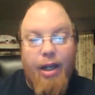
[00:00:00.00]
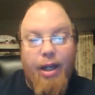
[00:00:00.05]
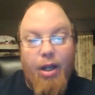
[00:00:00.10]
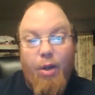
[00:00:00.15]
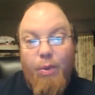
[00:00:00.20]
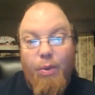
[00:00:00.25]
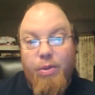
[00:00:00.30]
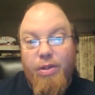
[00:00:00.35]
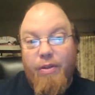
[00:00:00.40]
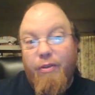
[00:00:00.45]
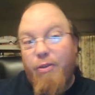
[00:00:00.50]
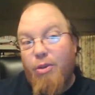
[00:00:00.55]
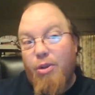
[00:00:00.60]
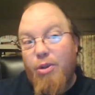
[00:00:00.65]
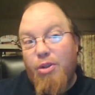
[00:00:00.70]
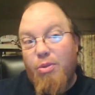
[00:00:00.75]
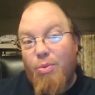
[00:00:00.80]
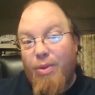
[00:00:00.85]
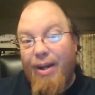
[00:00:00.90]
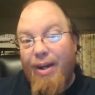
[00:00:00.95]
Yellow was the
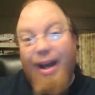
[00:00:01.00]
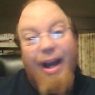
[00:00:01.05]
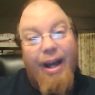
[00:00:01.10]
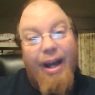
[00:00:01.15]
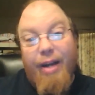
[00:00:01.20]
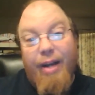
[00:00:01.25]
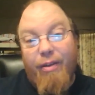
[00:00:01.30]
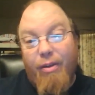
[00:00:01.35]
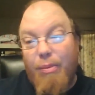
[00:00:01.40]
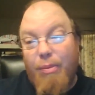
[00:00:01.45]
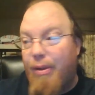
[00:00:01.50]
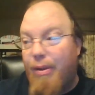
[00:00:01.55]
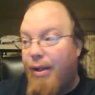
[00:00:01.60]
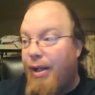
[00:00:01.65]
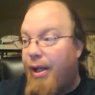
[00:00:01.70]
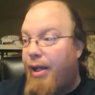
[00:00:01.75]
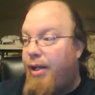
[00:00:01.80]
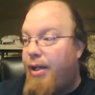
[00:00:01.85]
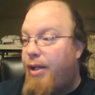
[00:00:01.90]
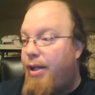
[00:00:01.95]
first one I ever
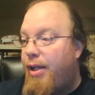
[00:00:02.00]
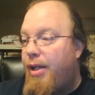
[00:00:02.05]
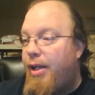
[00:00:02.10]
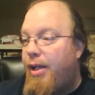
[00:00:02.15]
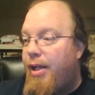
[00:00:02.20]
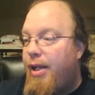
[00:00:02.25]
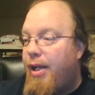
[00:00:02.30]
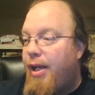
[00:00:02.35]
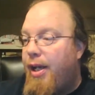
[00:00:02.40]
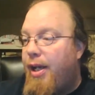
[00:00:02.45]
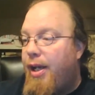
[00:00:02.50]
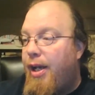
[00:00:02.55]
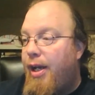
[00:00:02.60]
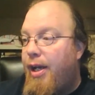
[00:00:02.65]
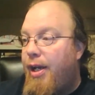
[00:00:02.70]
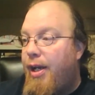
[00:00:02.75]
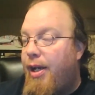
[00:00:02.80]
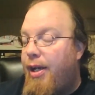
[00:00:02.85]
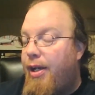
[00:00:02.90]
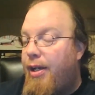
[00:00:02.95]
played,
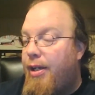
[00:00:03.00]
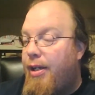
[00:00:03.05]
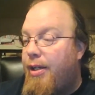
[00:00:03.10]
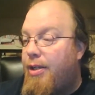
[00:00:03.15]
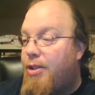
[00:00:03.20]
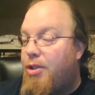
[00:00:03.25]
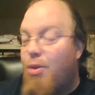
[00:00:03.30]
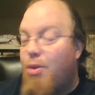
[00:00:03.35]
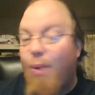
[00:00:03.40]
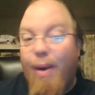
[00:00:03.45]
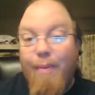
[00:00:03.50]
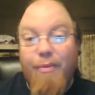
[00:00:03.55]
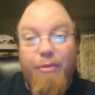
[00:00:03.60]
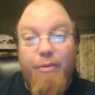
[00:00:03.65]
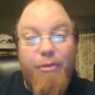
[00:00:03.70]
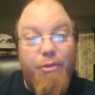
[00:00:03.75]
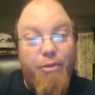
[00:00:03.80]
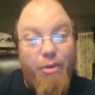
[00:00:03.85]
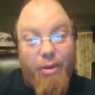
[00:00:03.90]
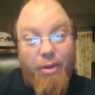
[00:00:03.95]
and so I'm
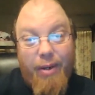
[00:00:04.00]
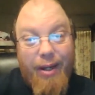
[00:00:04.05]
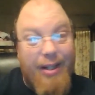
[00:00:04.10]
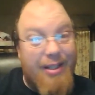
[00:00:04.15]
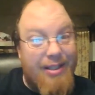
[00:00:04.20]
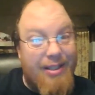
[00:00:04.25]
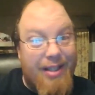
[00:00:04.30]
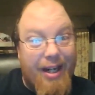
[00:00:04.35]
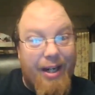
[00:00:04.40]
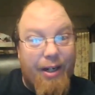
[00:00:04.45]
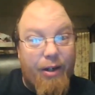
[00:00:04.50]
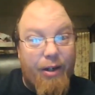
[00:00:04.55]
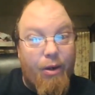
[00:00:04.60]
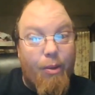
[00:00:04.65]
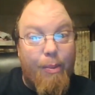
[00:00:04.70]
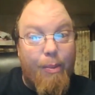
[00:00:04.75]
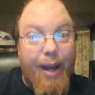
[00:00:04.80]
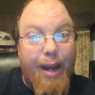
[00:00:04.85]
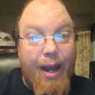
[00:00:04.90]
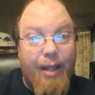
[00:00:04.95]
very excited to
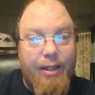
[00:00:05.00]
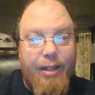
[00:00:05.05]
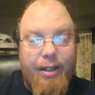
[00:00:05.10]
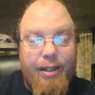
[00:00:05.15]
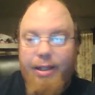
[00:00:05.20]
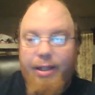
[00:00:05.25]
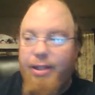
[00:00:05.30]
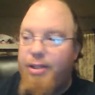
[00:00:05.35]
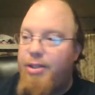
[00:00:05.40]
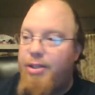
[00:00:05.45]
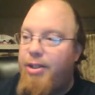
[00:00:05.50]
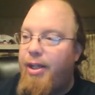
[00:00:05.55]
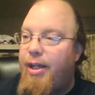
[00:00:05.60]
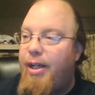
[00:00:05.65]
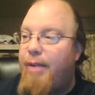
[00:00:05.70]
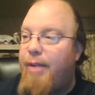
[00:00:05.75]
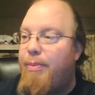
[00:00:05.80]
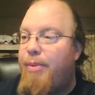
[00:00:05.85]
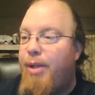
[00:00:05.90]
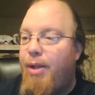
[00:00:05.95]
go back to this. And
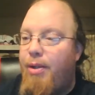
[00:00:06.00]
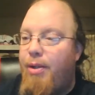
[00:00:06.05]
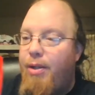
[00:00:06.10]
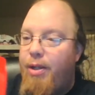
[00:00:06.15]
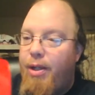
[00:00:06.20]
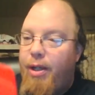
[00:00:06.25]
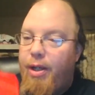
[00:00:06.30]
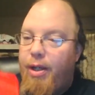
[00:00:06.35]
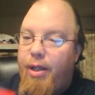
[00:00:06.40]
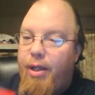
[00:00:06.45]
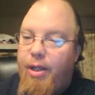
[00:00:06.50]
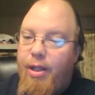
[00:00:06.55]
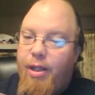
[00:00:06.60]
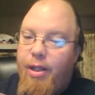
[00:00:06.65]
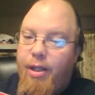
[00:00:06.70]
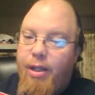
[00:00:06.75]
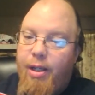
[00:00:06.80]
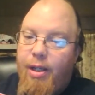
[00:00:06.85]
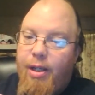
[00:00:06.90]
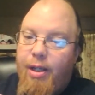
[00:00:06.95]
I'm telling you,
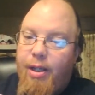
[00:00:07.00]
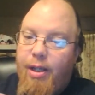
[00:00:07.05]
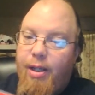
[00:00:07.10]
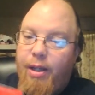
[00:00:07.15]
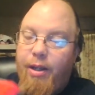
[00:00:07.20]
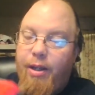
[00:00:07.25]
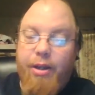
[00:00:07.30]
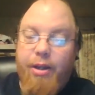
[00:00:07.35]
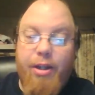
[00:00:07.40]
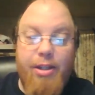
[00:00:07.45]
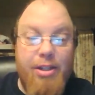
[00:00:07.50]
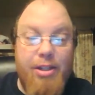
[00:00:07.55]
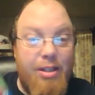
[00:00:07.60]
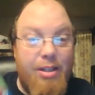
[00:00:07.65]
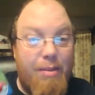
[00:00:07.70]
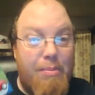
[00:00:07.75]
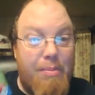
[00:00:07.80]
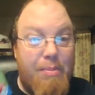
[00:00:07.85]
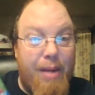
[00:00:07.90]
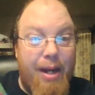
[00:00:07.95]
this is
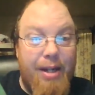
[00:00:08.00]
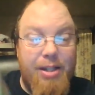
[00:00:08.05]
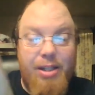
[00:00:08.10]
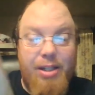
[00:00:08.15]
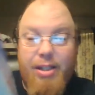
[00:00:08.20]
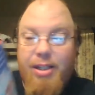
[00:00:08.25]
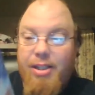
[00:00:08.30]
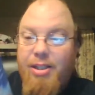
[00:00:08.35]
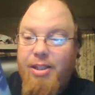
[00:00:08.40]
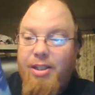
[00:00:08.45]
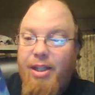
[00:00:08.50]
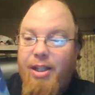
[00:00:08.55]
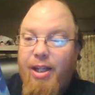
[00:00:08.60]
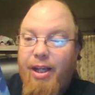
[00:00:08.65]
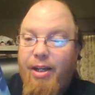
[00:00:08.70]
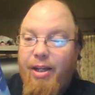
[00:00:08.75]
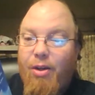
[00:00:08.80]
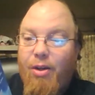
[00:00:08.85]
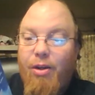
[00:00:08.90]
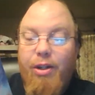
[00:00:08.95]
amazing to see
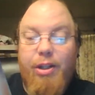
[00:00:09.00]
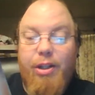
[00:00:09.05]
like all